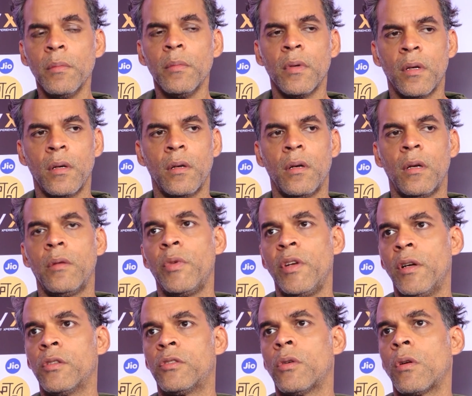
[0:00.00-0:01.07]
and we
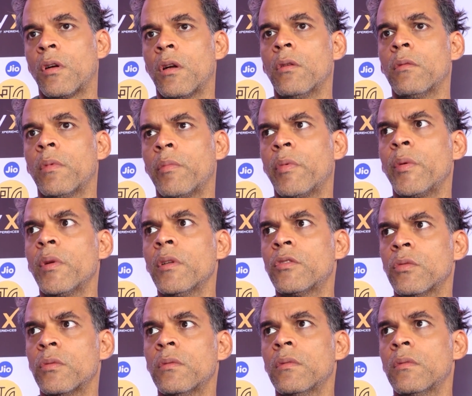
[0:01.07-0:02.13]
need to sort it out. But we will
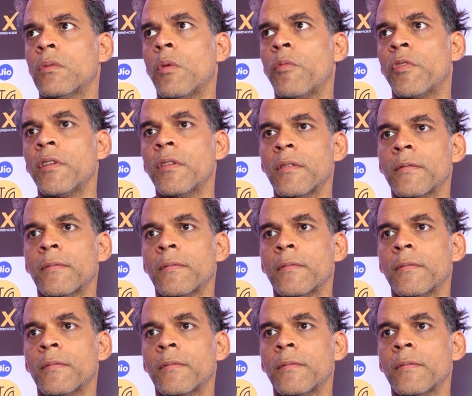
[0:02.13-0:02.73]
soon, hopefully.